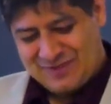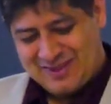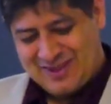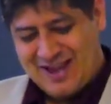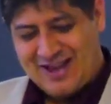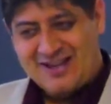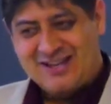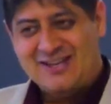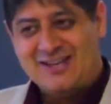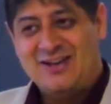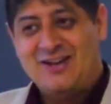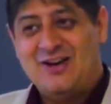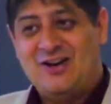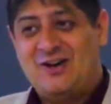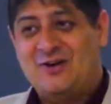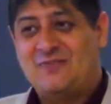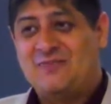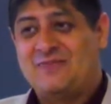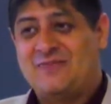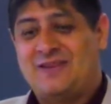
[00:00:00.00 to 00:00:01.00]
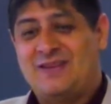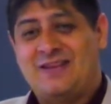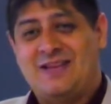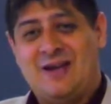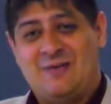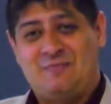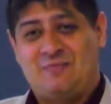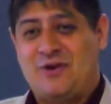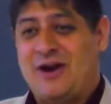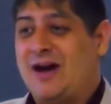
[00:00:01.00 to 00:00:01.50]
that, you know,
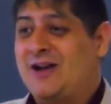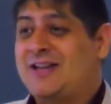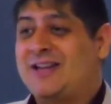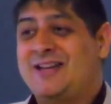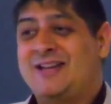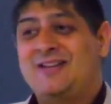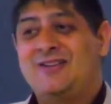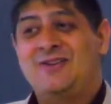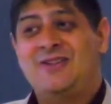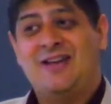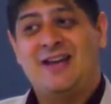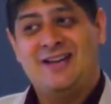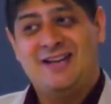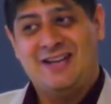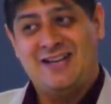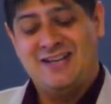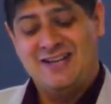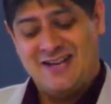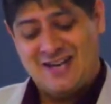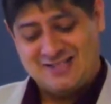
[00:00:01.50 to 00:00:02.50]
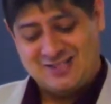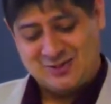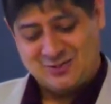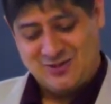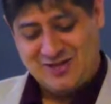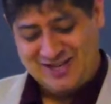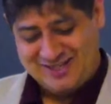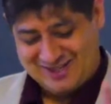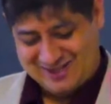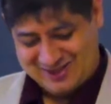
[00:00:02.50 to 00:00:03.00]
I'm probably going to do that again next
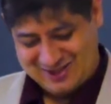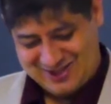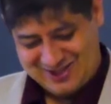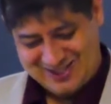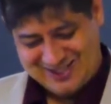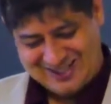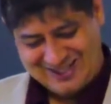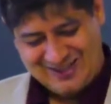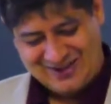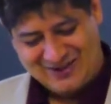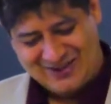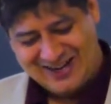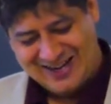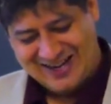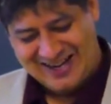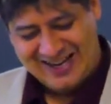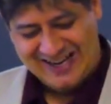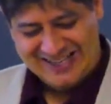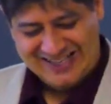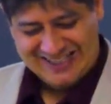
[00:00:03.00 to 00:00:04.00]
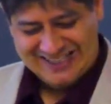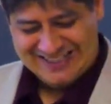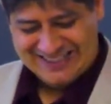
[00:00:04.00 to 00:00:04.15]
week, so just get ready.